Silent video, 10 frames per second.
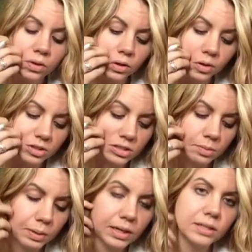It just
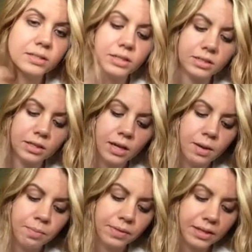depends.
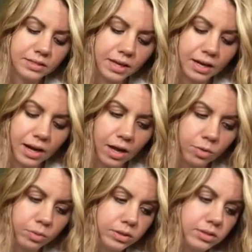But that's kind of
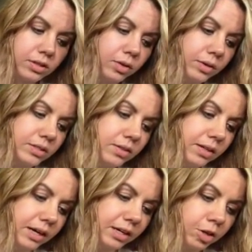how I wanted to do it. So
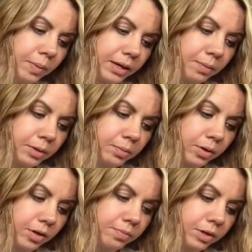then I'd go back up here and
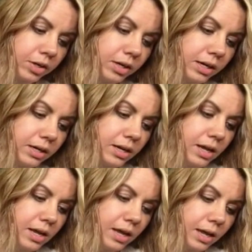mark off my green
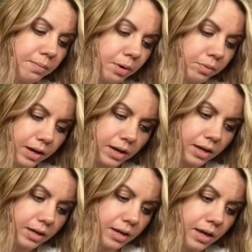and my
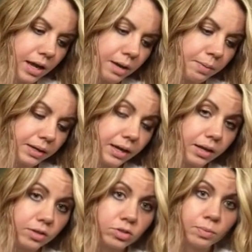red and my
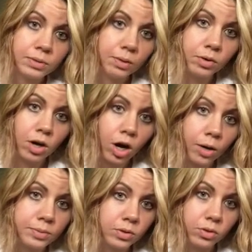yellow. So I'm done with
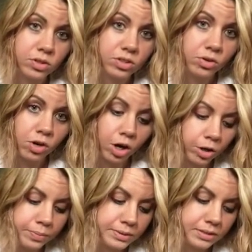carbs. So there's no
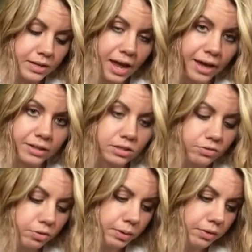carb snacks
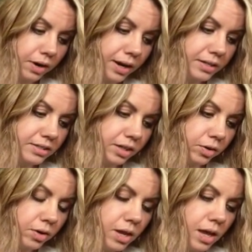for me, right?
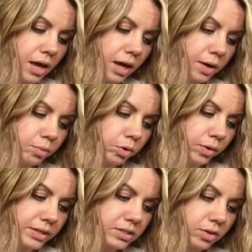So what do
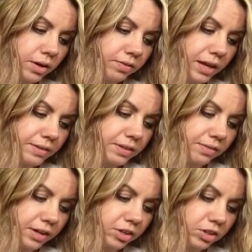I still have left? I've
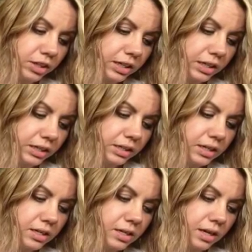got a green.
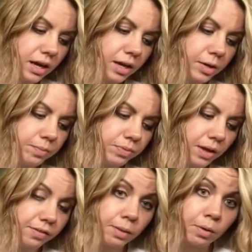
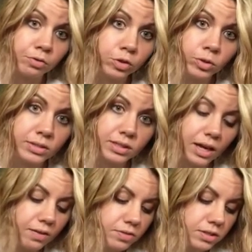I've got my fruits
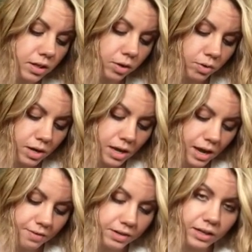left, so
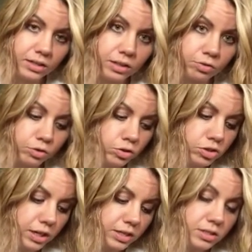I haven't ate any
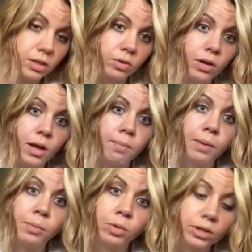fruits yet. So
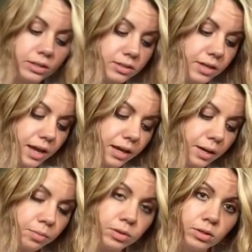my morning snack,
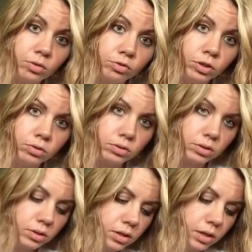I'm going to do fruit.
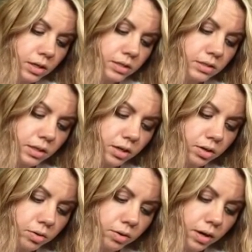
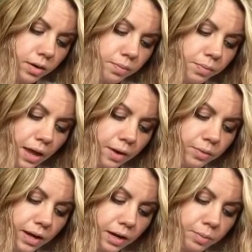So I
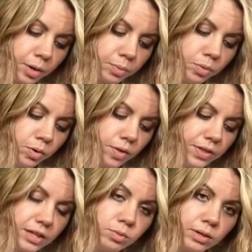would add a purple, and
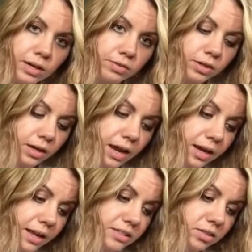that's whenever,
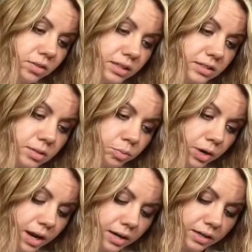and I still need some
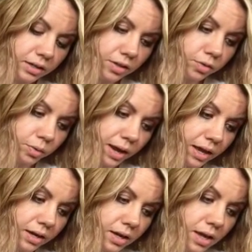red. I need another
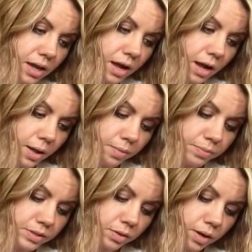red.
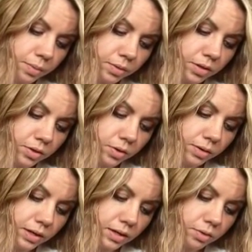So I'm going to throw
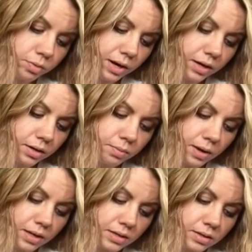in a red in
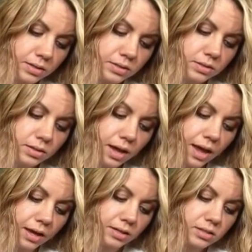my
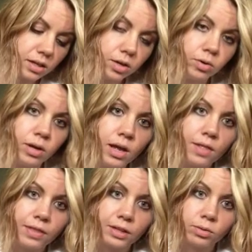snack. So
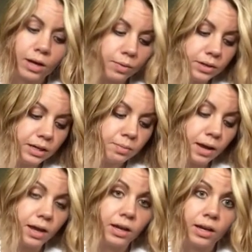that's when I would eat
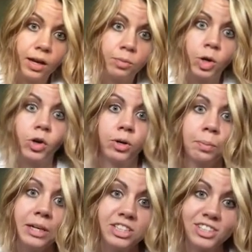my yogurt
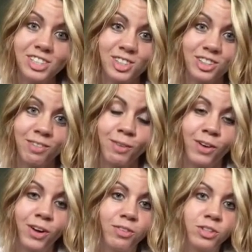and peaches you see me
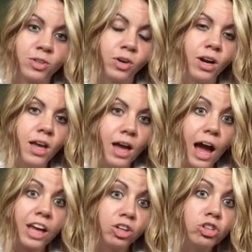post, or
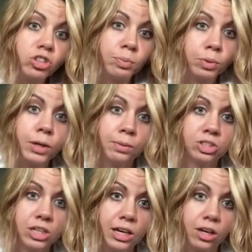I usually pretty
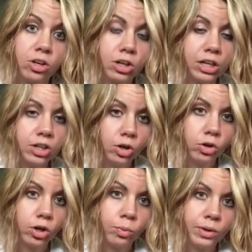much eat Greek
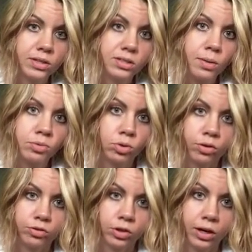yogurt with some sort
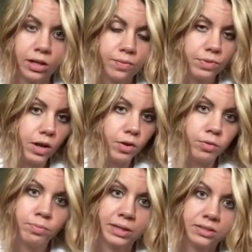of fruit in it.
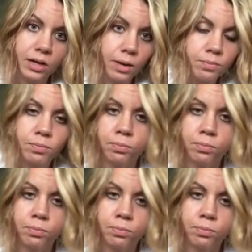I'll mix it up.